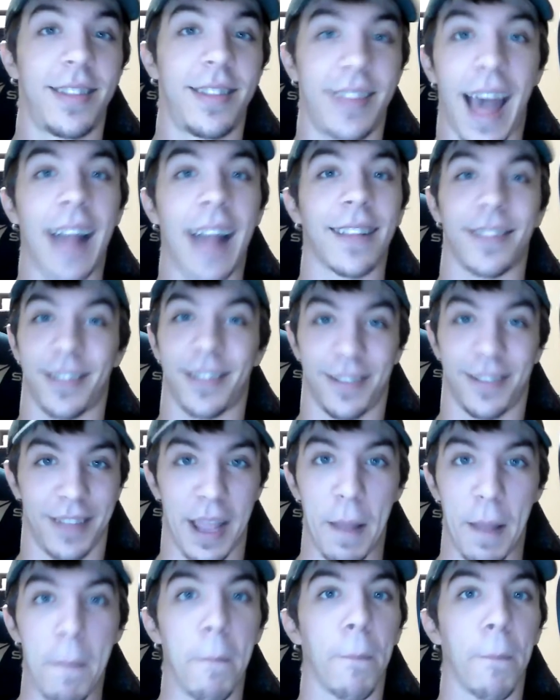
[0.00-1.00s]
That's
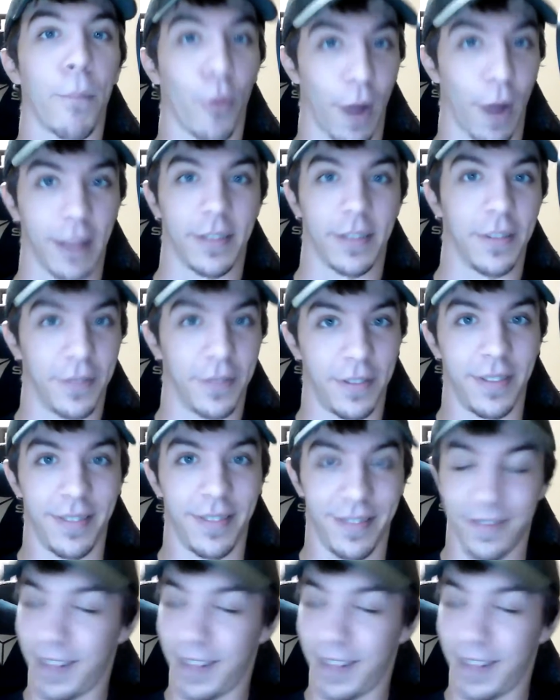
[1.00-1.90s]
impressive.